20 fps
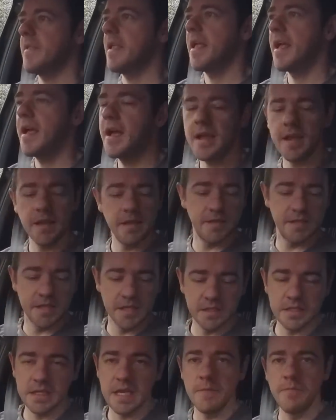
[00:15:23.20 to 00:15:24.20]
I see
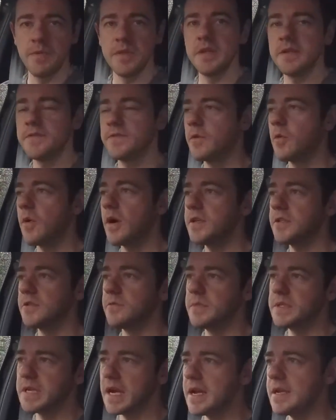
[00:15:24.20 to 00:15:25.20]
us keeping this for quite
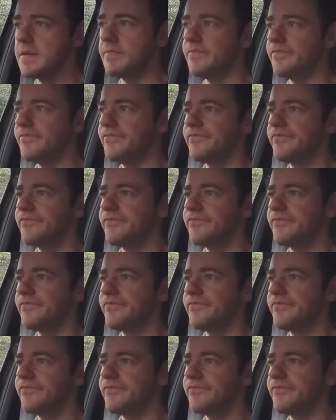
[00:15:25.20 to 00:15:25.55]
some time.